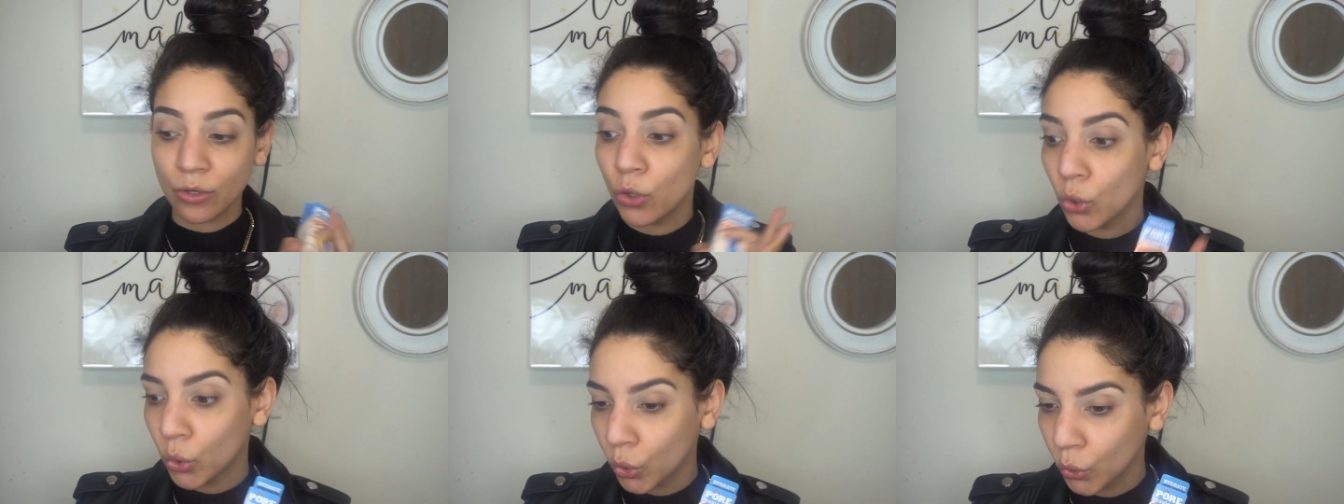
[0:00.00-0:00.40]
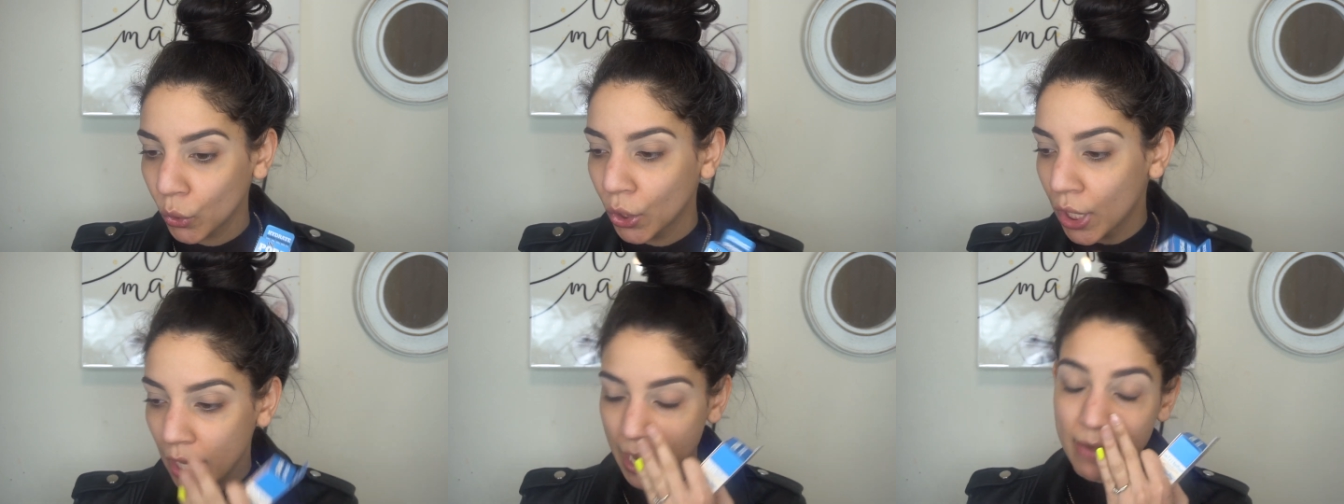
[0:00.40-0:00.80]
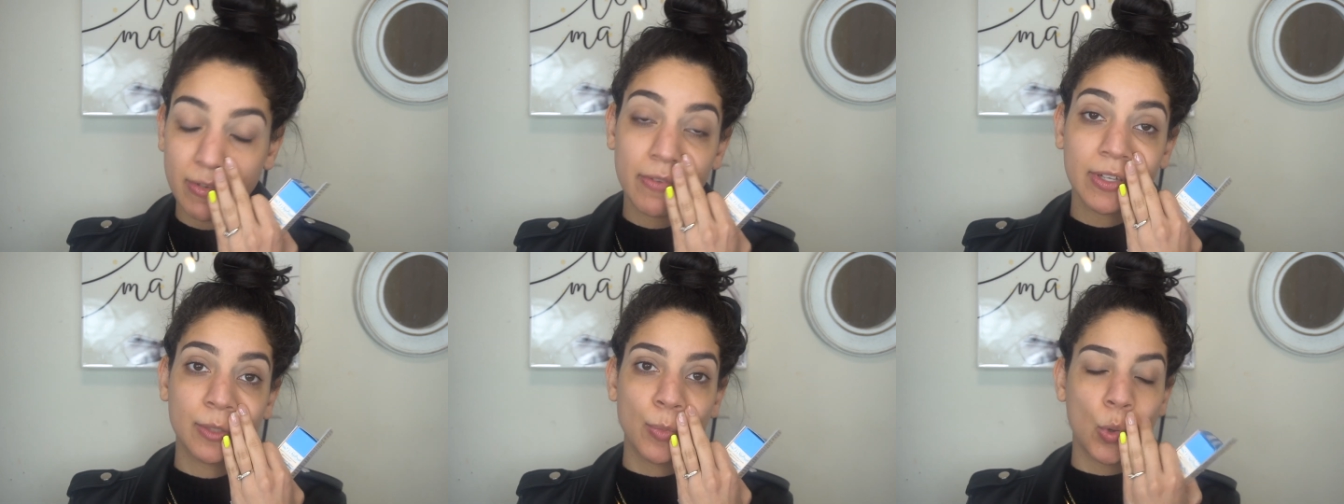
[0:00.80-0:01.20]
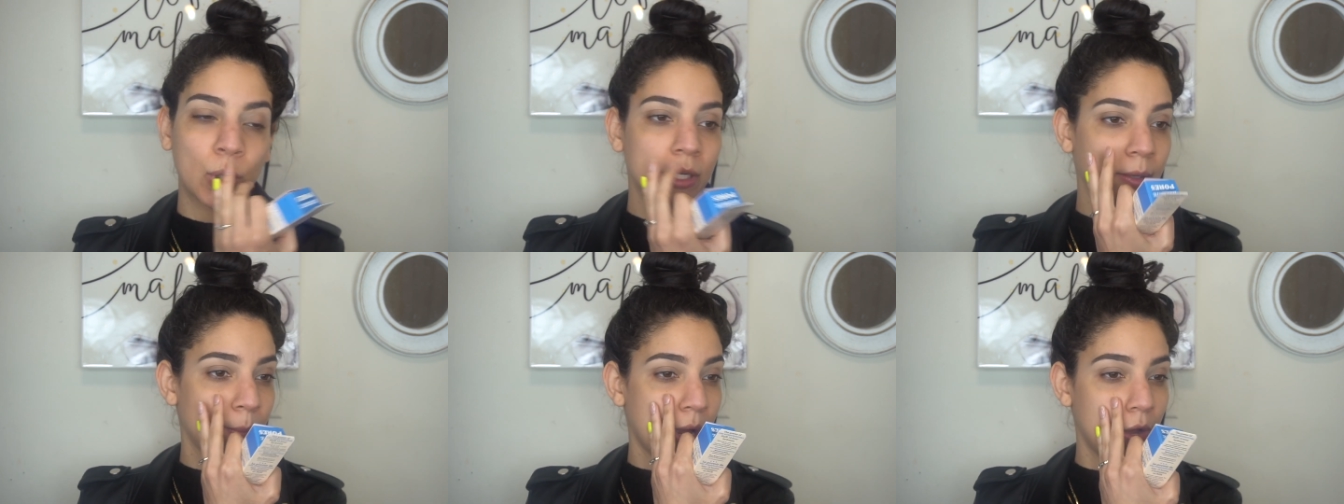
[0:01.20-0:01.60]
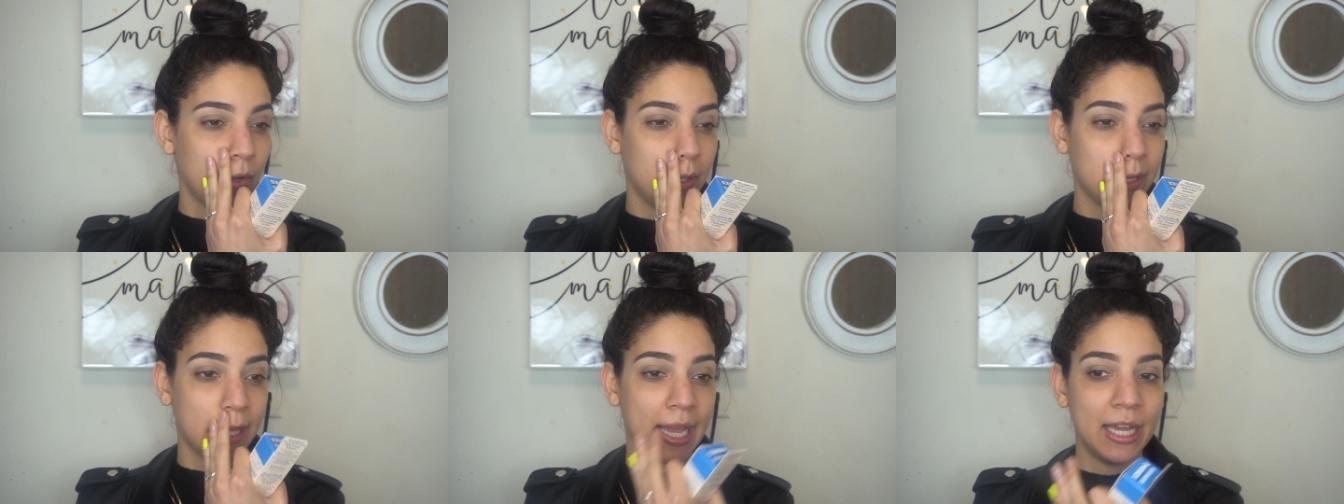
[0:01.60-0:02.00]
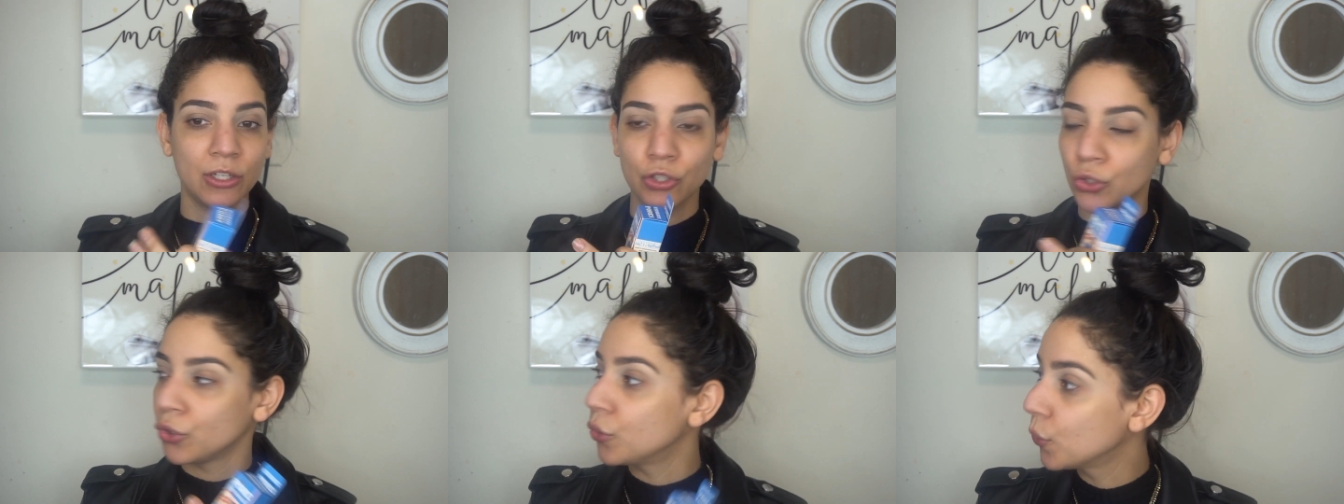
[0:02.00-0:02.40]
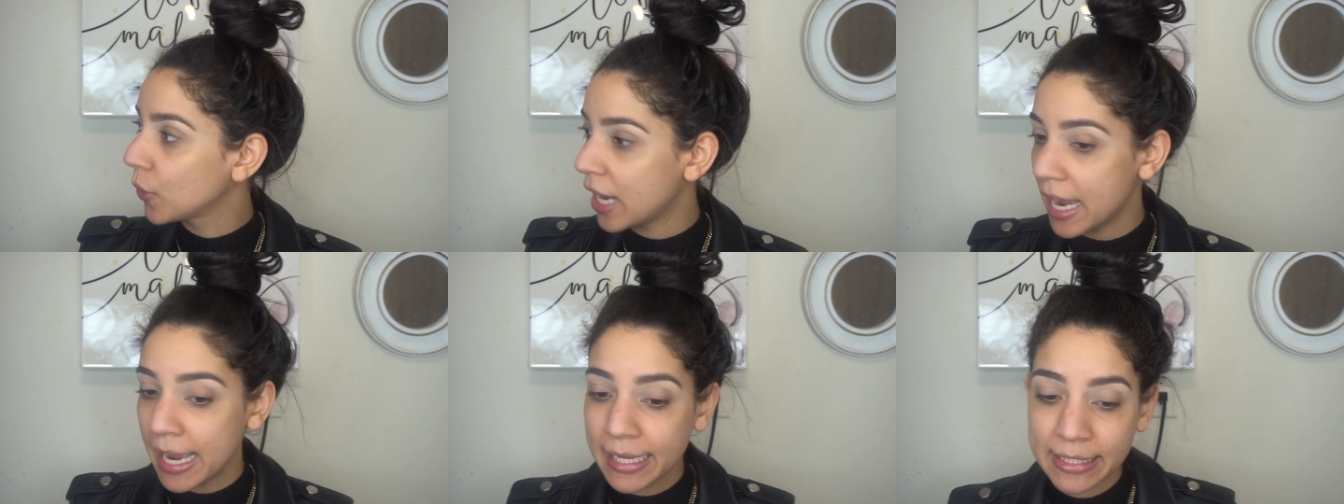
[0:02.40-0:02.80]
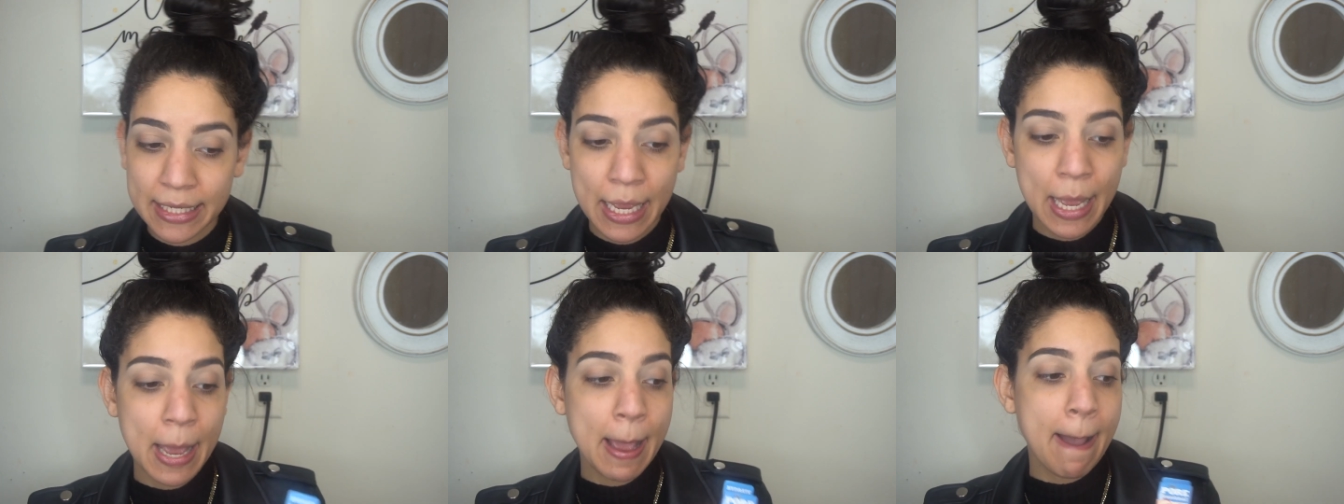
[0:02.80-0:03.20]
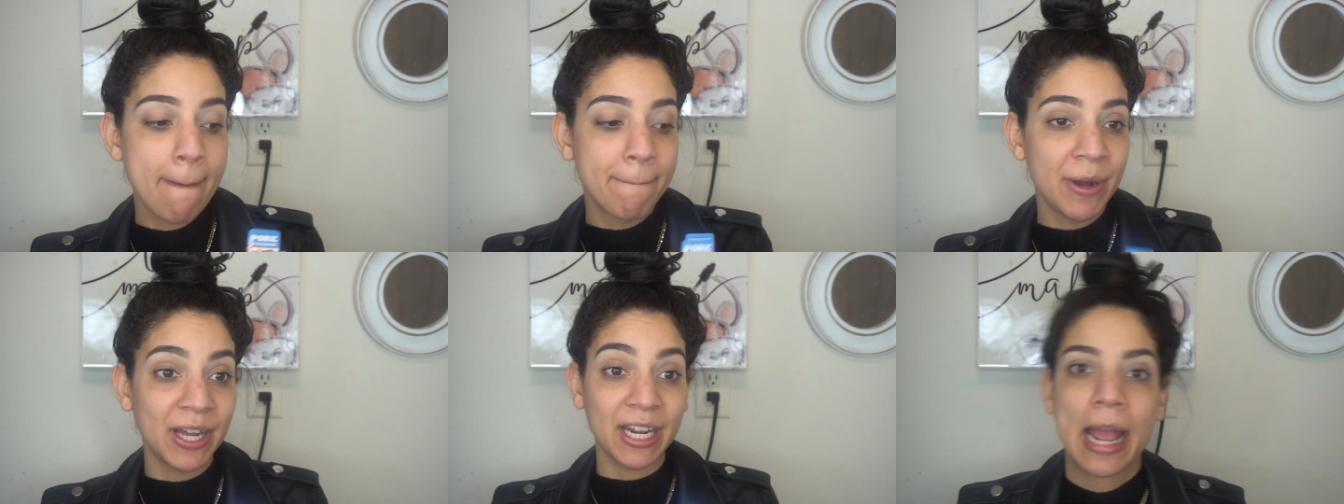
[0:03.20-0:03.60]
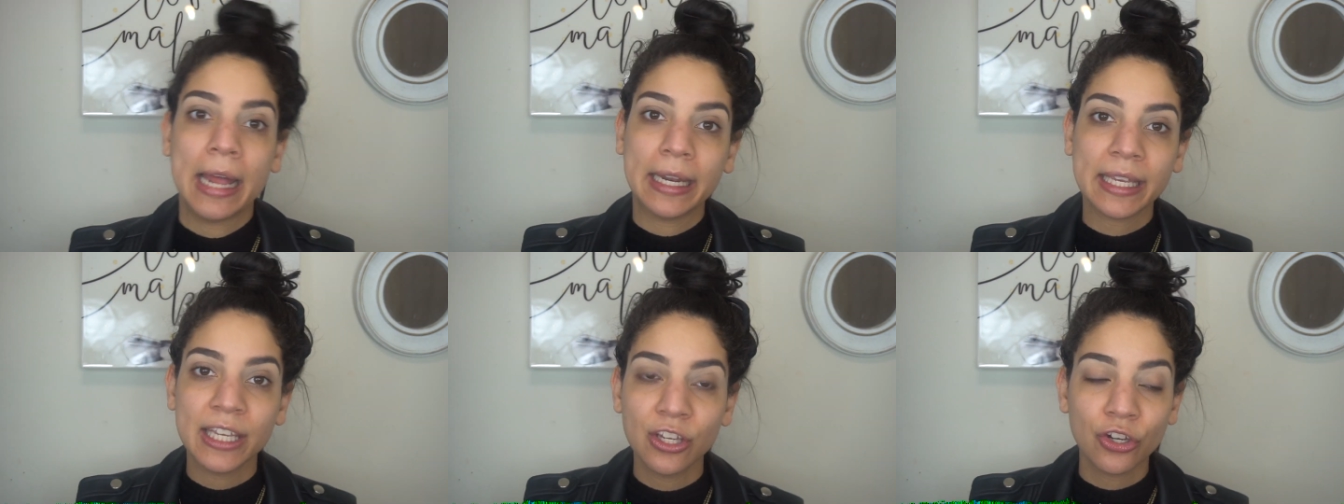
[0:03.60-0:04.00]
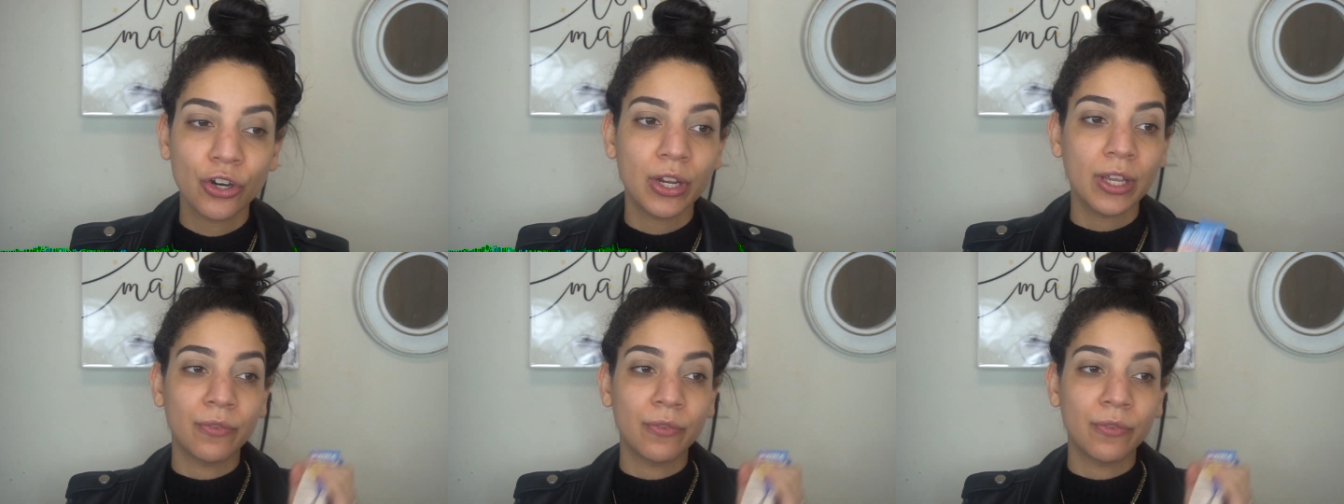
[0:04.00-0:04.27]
I haven't even spoken about that to you guys, but I had it here.